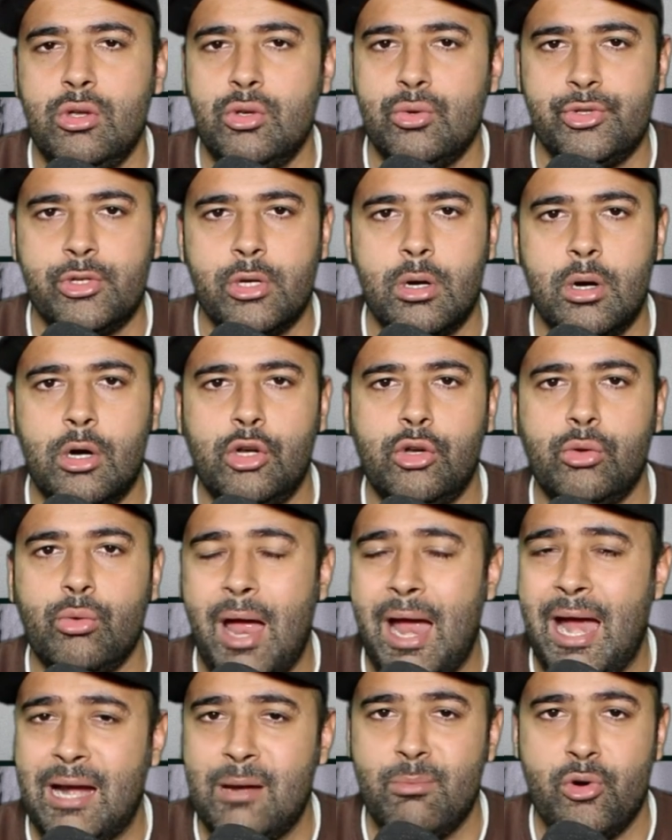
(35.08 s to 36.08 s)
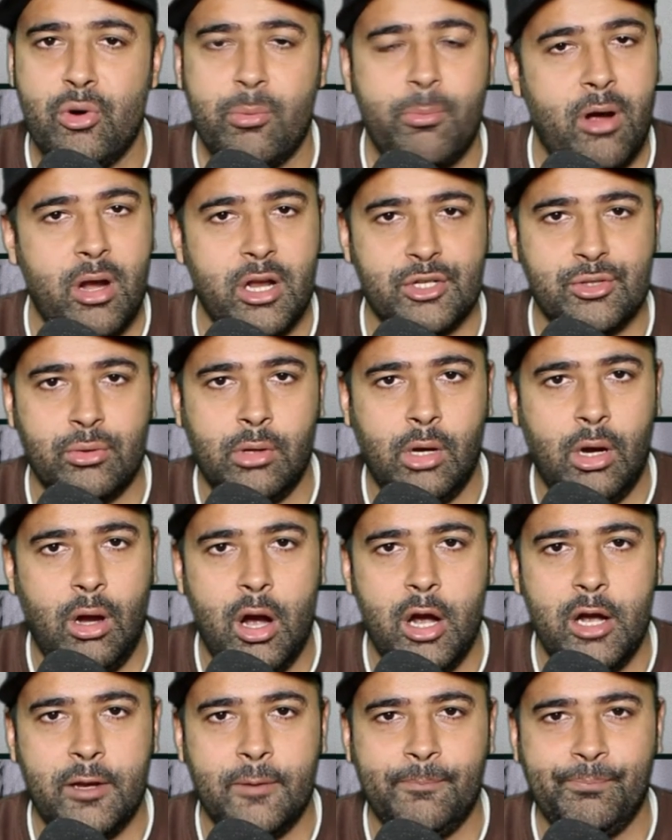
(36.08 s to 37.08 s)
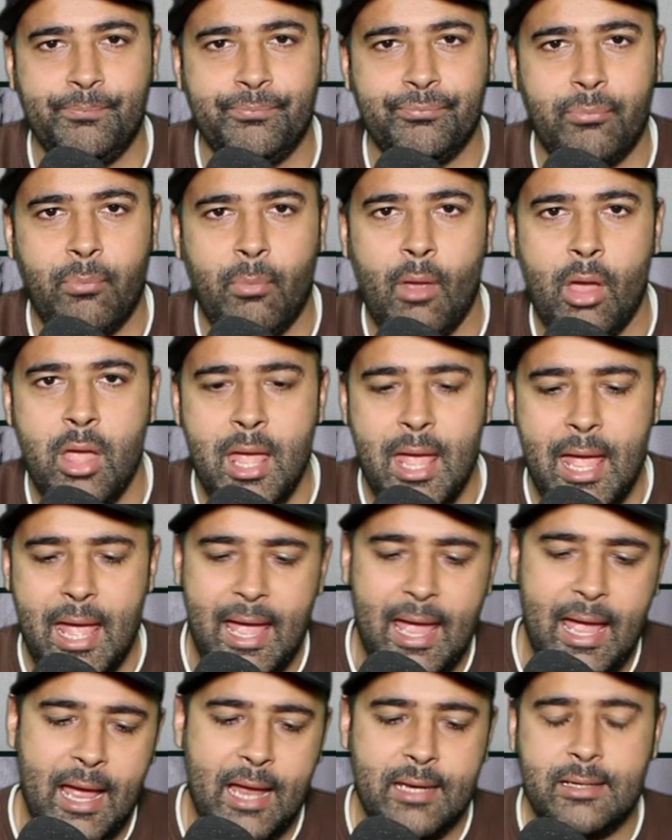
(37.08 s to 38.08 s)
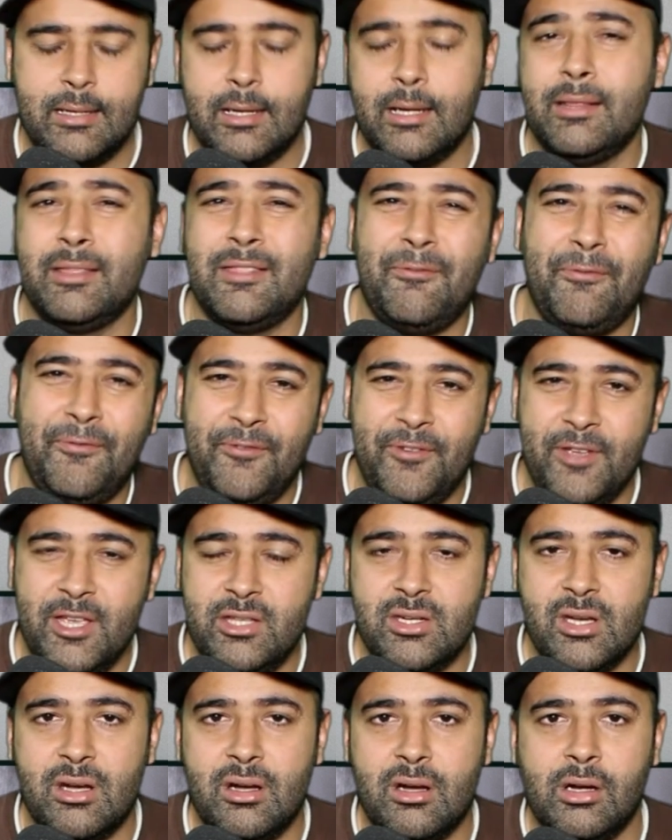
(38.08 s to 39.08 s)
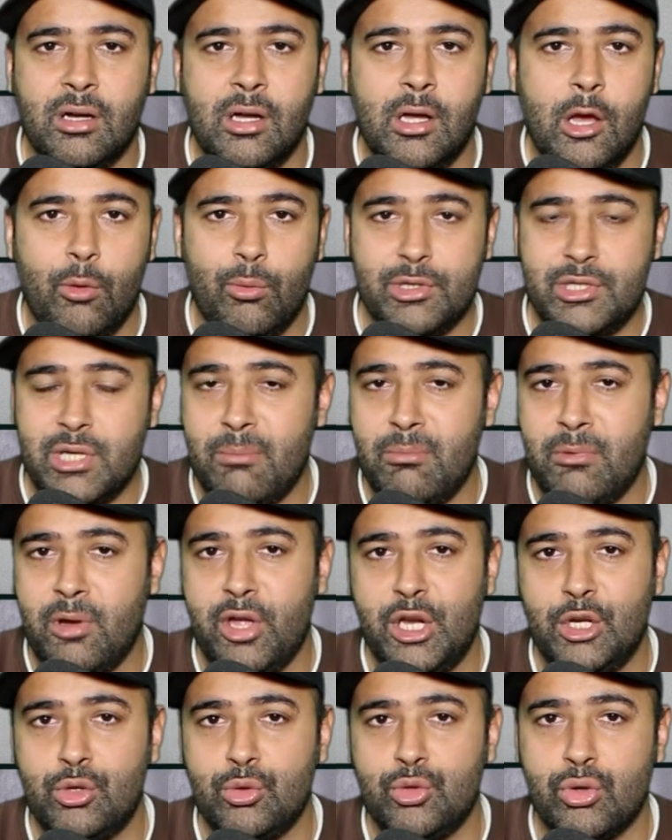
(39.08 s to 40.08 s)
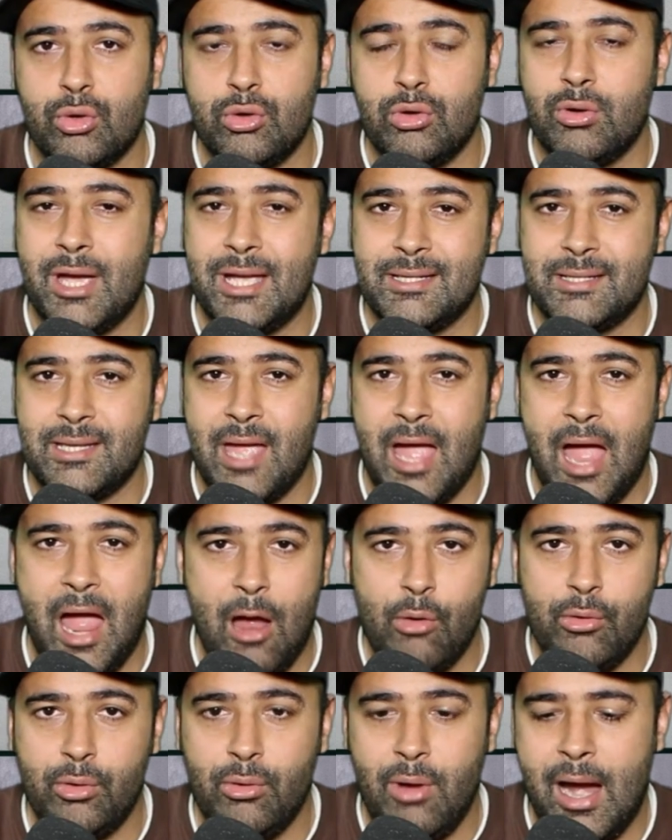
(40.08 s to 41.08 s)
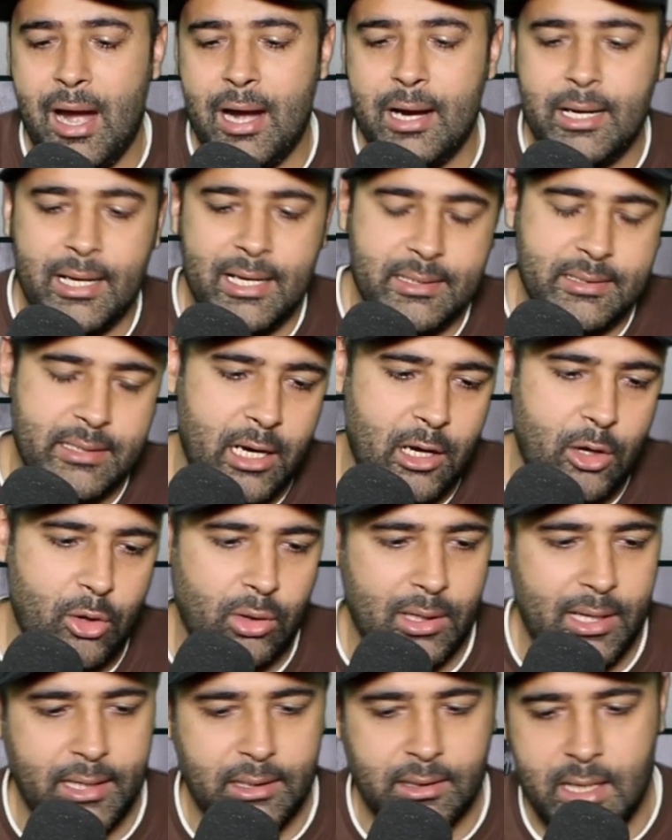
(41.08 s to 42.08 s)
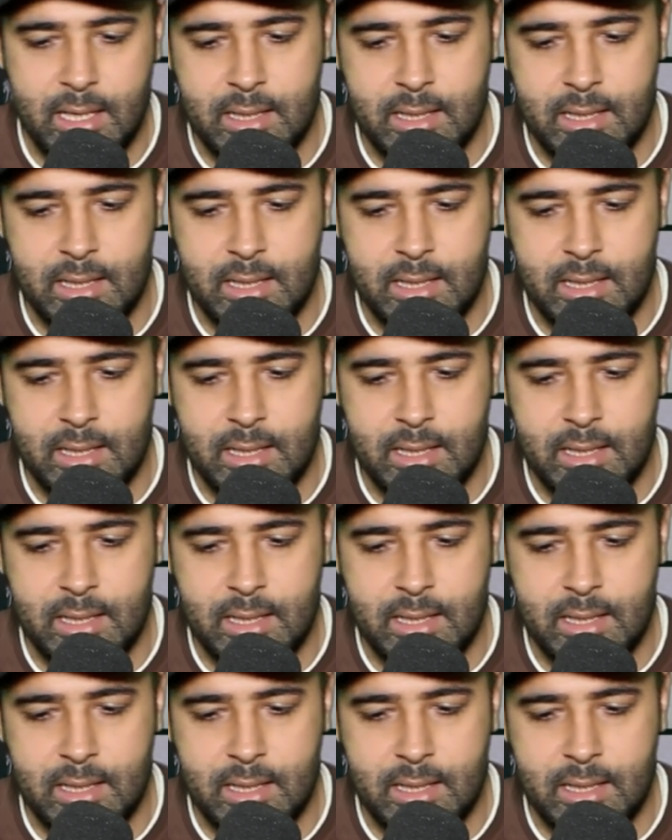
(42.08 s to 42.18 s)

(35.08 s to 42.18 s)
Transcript: your user to add more products to the cart. And the feature which I'm going to show you guys how to add is going to look like